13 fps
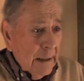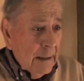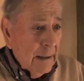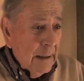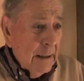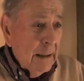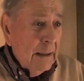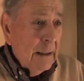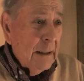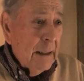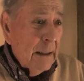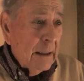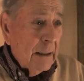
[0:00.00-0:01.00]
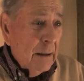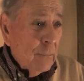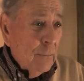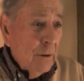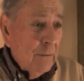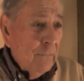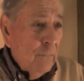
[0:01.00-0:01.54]
then they had to get
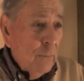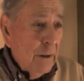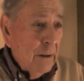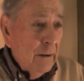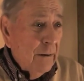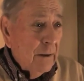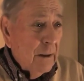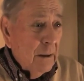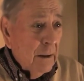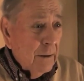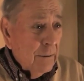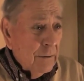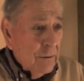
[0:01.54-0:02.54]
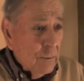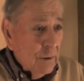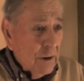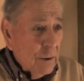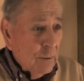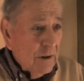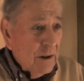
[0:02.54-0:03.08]
rid of one of the gunners,
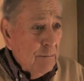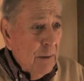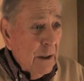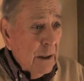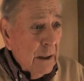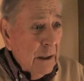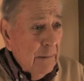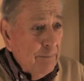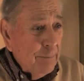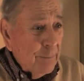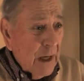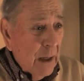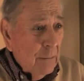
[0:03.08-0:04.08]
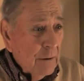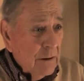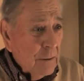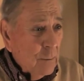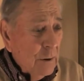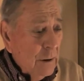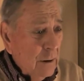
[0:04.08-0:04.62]
which was me. I
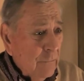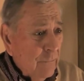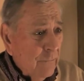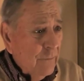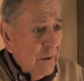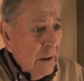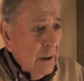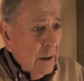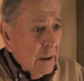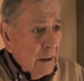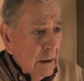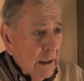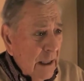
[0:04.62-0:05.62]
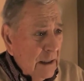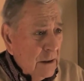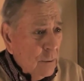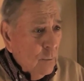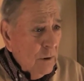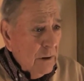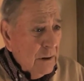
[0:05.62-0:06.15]
was one of the
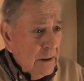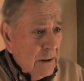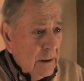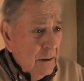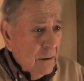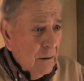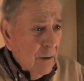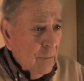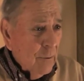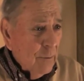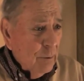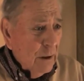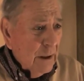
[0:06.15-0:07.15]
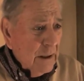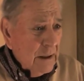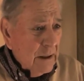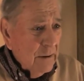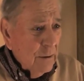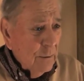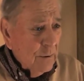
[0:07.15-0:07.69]
last ones, you know, I replaced
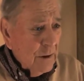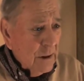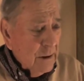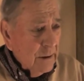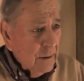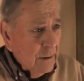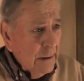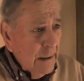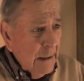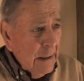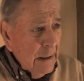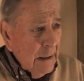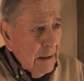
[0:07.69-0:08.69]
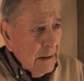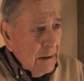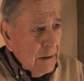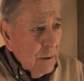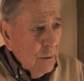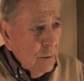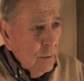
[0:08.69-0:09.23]
the nose gunner.
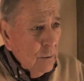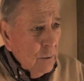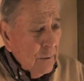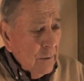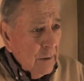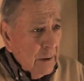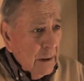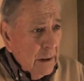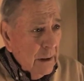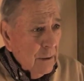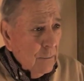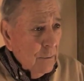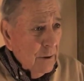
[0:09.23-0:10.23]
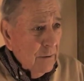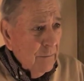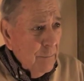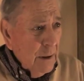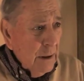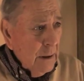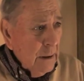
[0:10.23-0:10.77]
So they got rid of
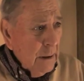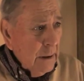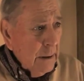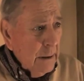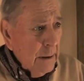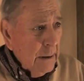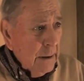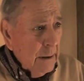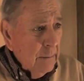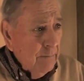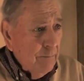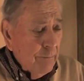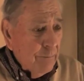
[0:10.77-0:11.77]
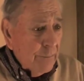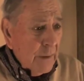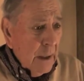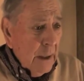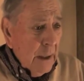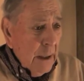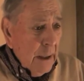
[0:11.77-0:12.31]
me, and
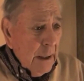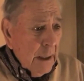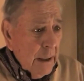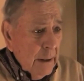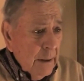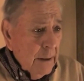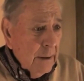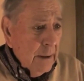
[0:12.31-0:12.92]
then